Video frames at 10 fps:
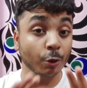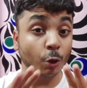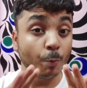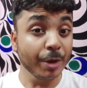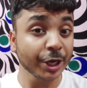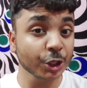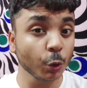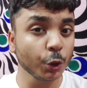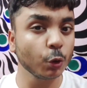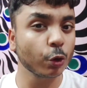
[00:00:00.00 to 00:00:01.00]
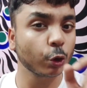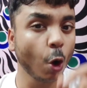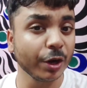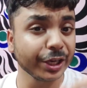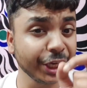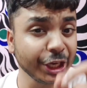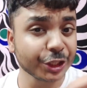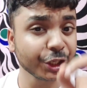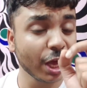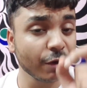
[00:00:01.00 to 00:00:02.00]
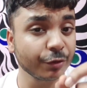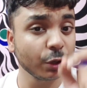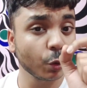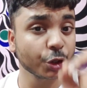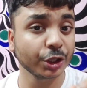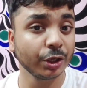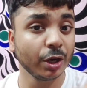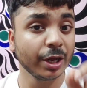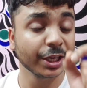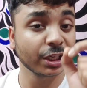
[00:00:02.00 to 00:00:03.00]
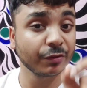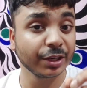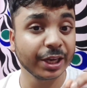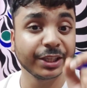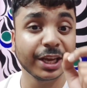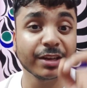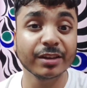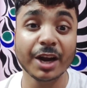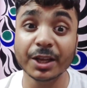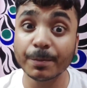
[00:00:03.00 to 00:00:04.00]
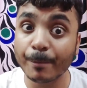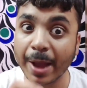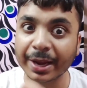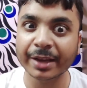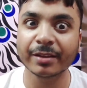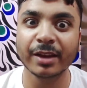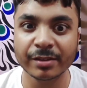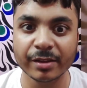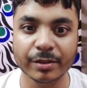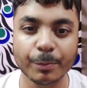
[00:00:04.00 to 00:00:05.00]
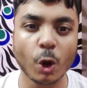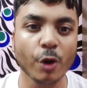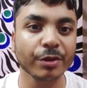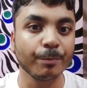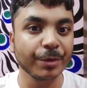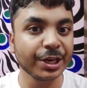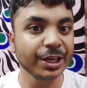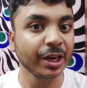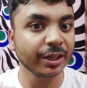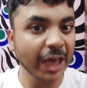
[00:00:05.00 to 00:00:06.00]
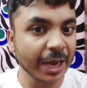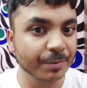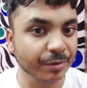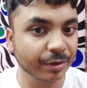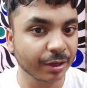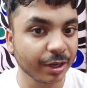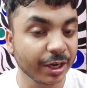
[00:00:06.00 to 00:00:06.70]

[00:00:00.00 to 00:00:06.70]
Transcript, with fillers: So make sure you solve each and every question given in the NCERT back exercises, because many a times